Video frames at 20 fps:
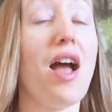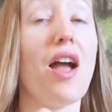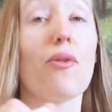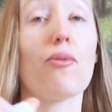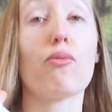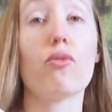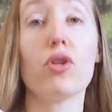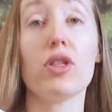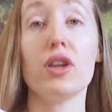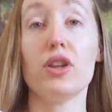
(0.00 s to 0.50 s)
I
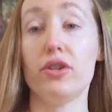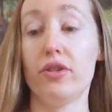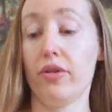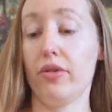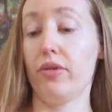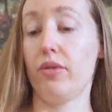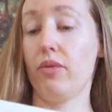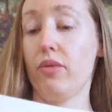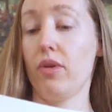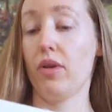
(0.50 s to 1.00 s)
really
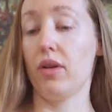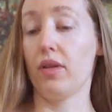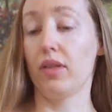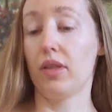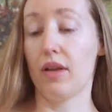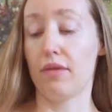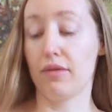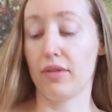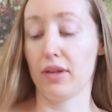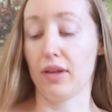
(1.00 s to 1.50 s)
do
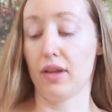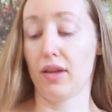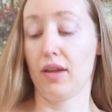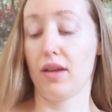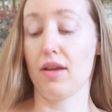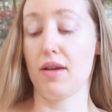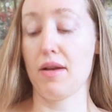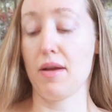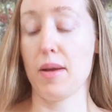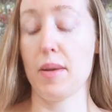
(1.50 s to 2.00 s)

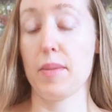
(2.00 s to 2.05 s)
lovely,